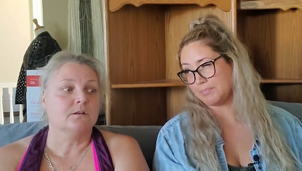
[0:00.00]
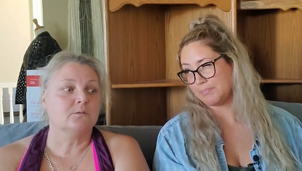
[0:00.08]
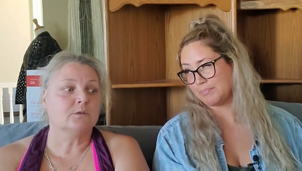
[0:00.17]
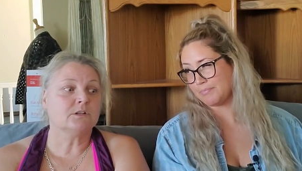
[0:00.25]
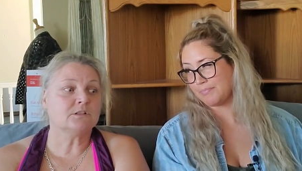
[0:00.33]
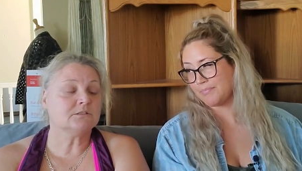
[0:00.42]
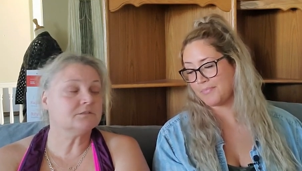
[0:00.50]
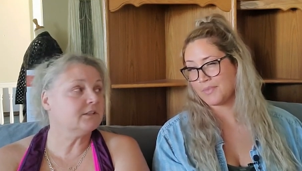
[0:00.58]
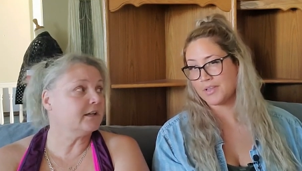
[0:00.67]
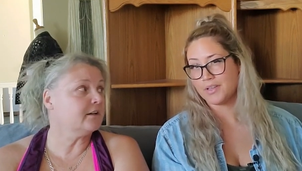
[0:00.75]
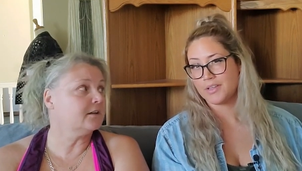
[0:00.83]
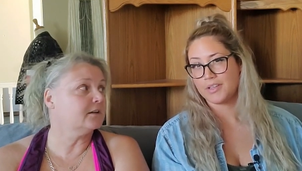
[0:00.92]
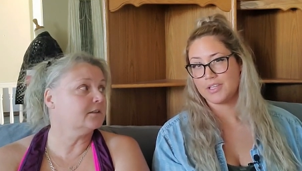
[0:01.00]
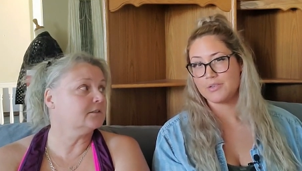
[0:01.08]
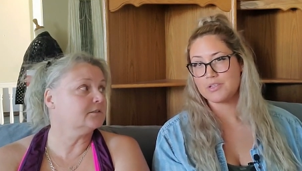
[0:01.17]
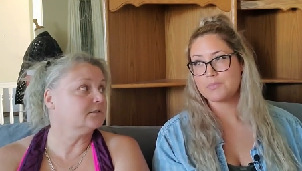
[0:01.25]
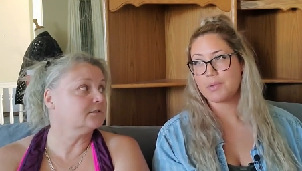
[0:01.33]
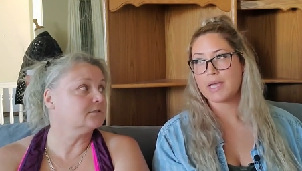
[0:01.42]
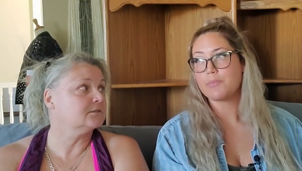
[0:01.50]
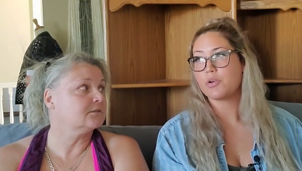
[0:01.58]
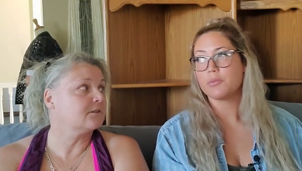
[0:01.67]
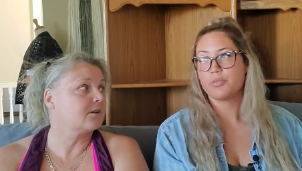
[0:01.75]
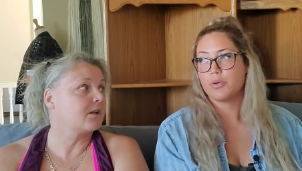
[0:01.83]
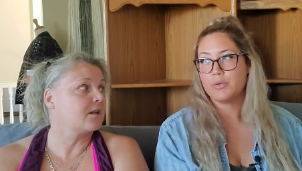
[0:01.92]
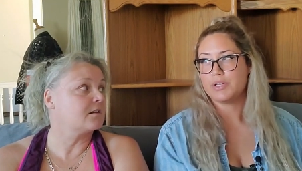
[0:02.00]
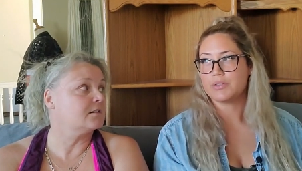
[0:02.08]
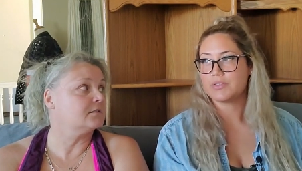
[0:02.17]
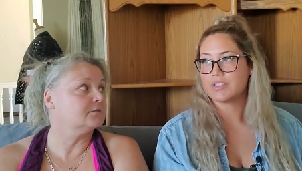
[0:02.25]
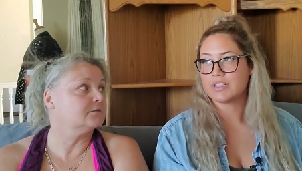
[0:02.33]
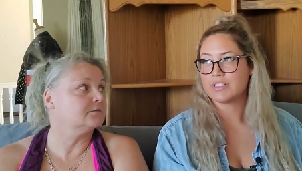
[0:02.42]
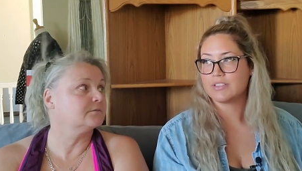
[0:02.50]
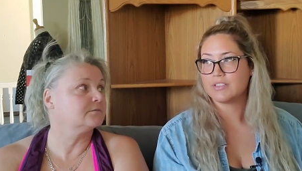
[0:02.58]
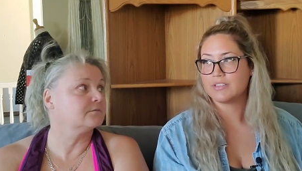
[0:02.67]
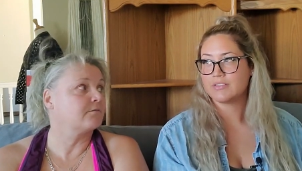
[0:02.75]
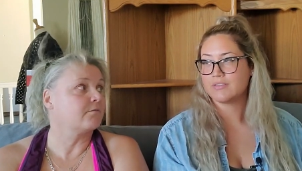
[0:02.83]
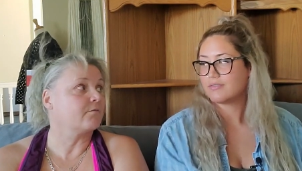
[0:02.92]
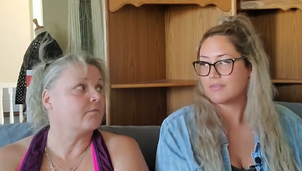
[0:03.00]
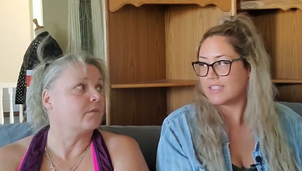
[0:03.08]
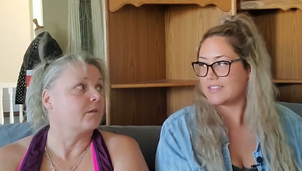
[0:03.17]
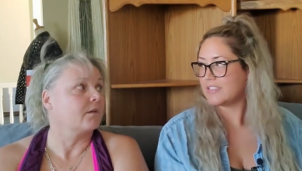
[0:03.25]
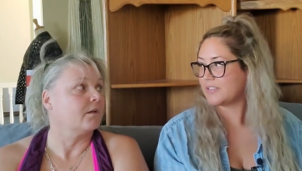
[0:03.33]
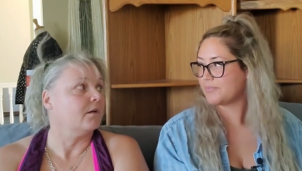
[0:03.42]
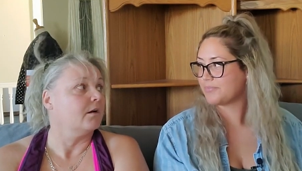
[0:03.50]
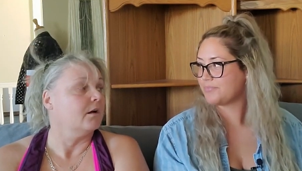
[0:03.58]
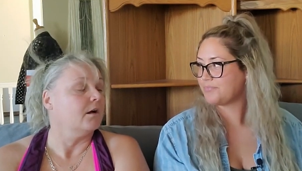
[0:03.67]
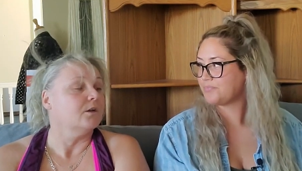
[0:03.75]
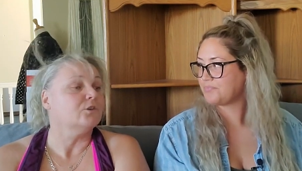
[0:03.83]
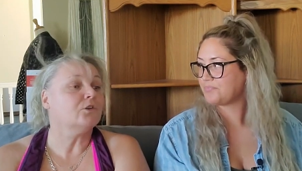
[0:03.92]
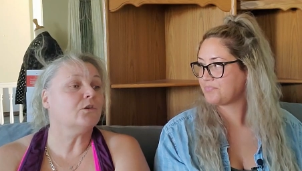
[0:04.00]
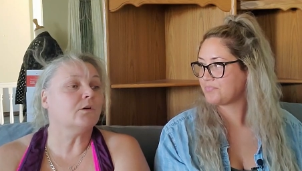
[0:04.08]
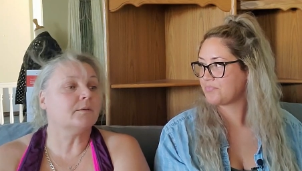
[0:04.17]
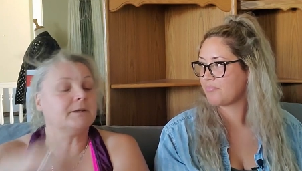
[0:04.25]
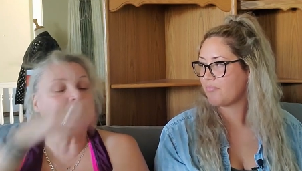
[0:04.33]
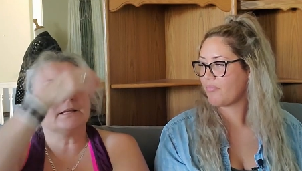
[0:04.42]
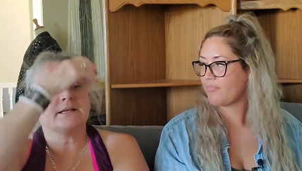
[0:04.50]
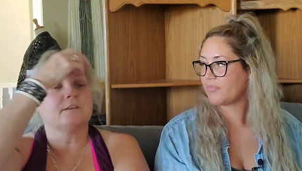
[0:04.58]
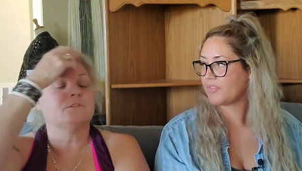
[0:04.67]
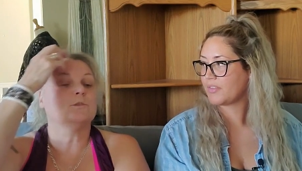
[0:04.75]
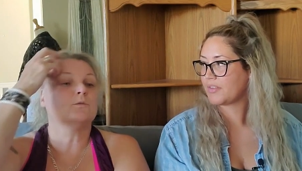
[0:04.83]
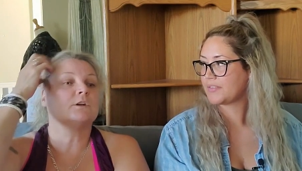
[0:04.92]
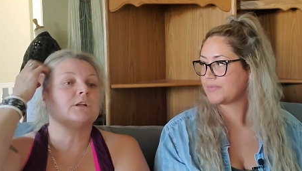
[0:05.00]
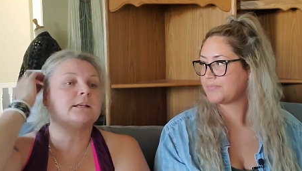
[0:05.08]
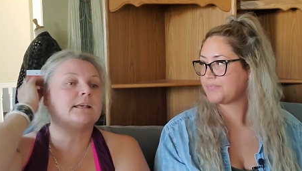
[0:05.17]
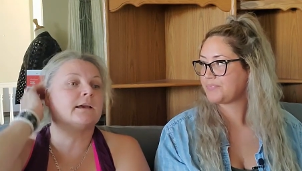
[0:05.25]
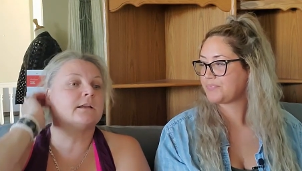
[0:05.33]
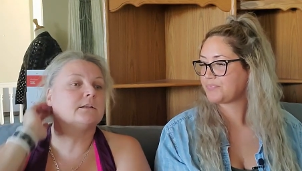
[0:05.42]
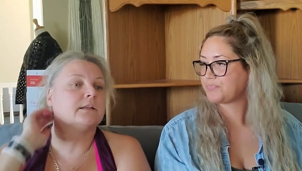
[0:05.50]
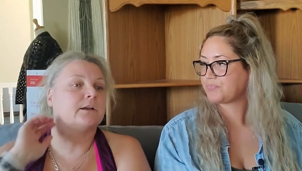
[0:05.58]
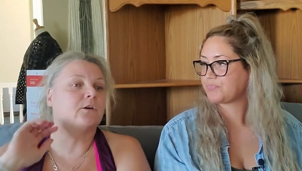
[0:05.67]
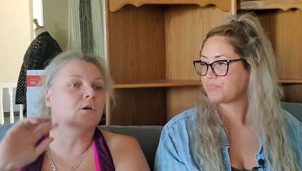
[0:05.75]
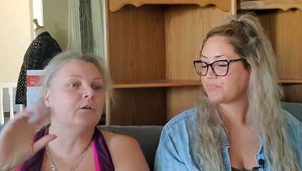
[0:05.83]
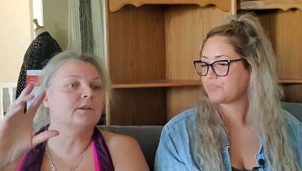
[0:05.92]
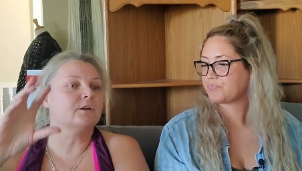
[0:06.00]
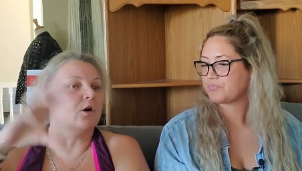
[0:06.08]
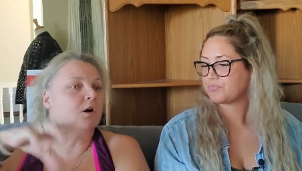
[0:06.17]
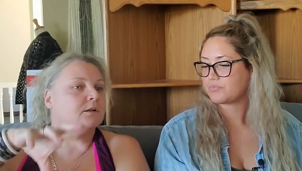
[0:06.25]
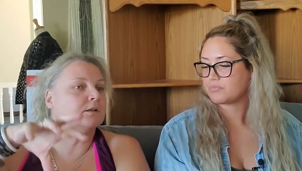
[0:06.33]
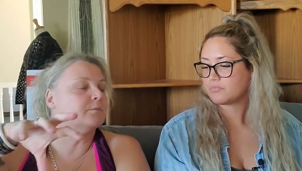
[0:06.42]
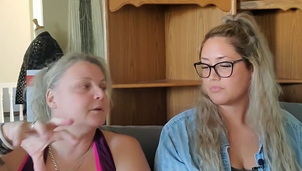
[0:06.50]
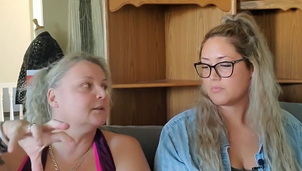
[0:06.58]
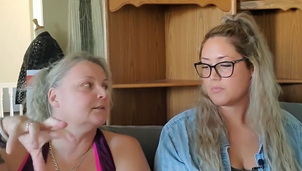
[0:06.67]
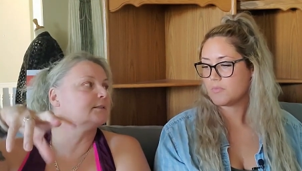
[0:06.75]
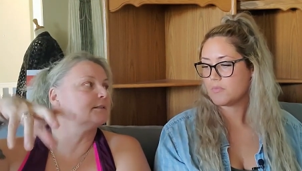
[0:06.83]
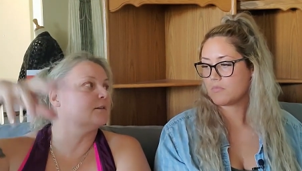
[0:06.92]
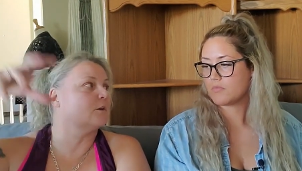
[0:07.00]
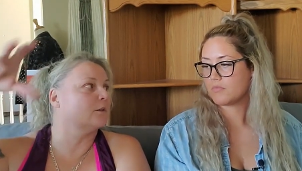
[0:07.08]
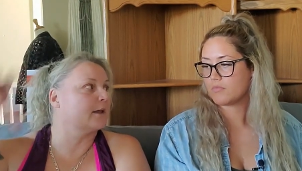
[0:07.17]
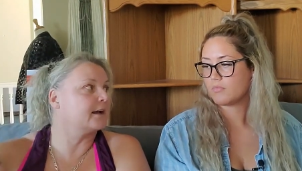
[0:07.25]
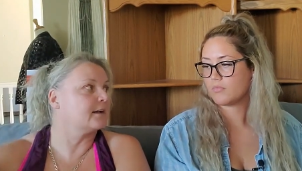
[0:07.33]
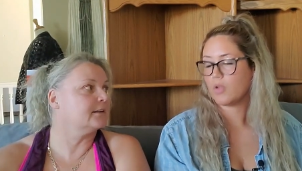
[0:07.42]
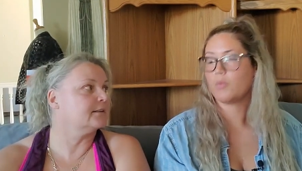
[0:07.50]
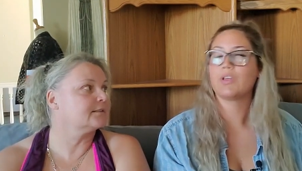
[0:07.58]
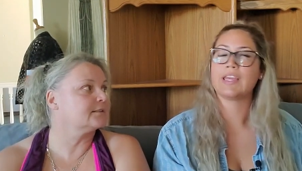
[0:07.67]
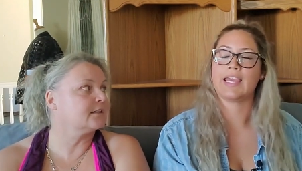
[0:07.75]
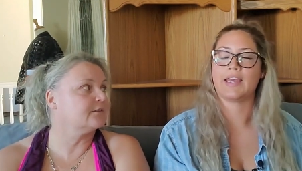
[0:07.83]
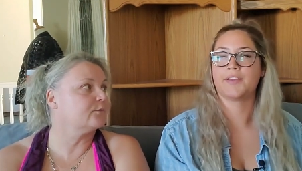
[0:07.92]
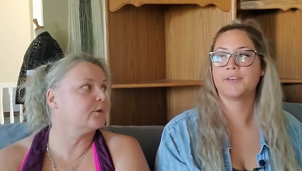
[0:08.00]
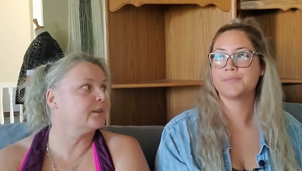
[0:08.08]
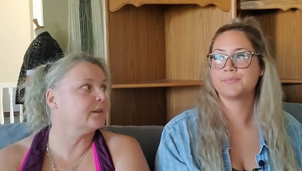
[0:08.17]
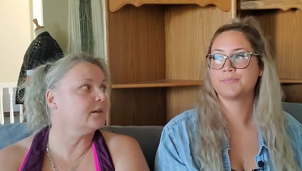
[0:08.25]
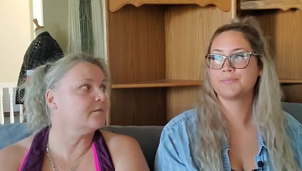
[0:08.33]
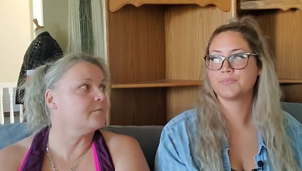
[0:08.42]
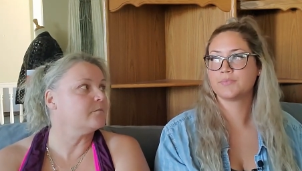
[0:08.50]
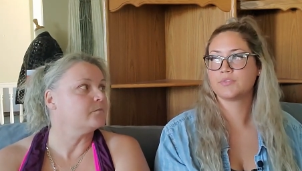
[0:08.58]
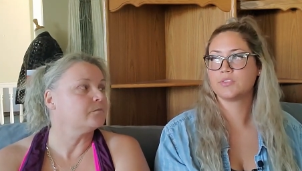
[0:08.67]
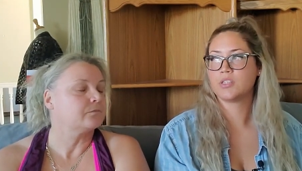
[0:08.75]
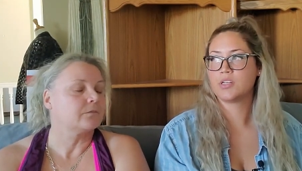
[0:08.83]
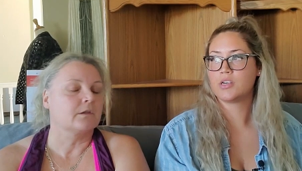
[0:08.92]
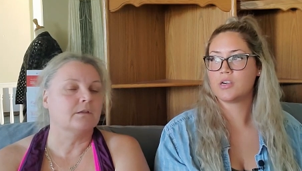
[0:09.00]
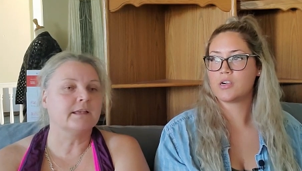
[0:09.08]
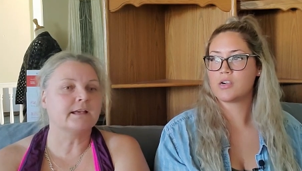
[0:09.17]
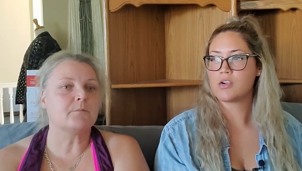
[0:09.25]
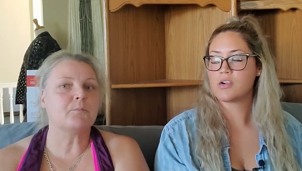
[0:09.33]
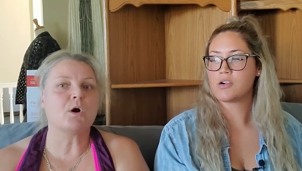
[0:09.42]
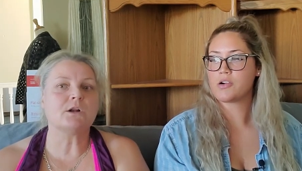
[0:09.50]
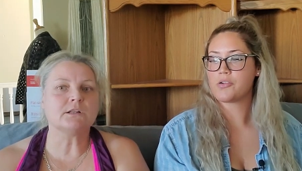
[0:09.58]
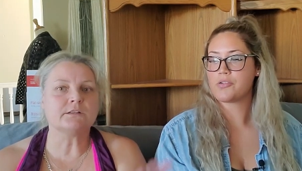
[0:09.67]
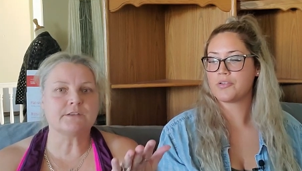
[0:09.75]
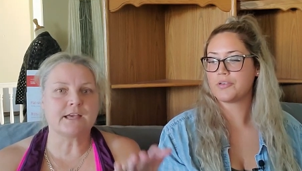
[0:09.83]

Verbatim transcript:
Speaker 1: Well, yeah. You just buy more produce and that's it.
Speaker 2: No, I mean like if you were going to get like all the condiments and all that kind of well, stuff yeah. with it. Like a bottle of